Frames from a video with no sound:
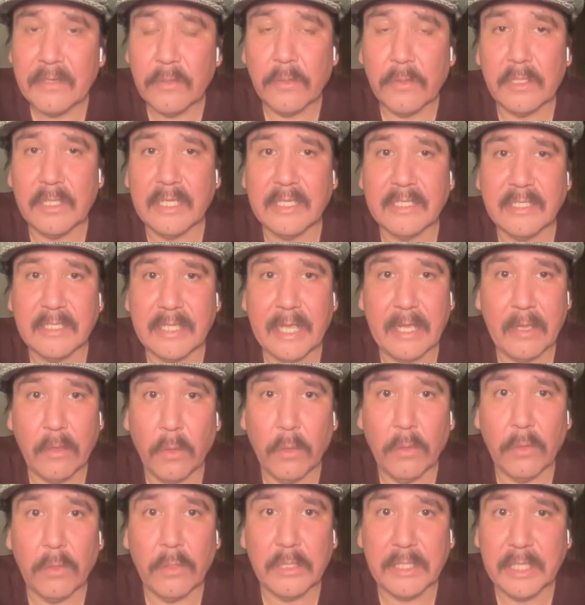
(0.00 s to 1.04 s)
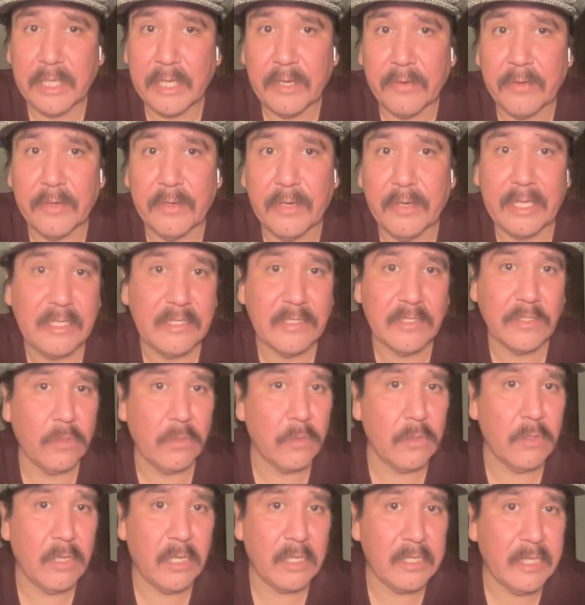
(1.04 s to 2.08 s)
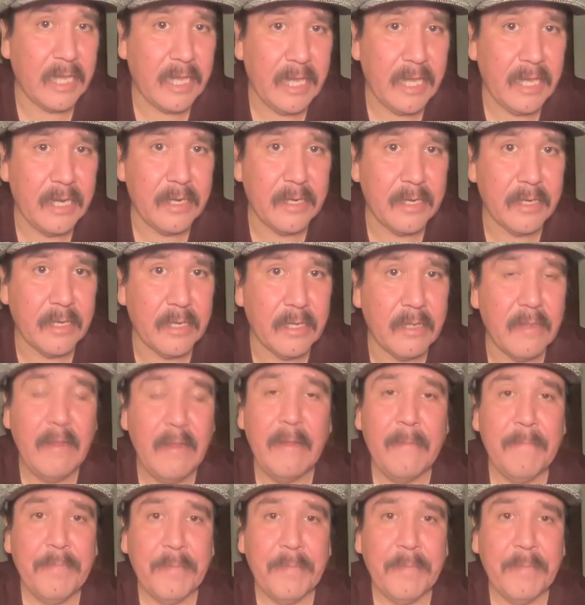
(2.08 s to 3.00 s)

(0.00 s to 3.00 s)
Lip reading: holdings they hold here in so-called Canada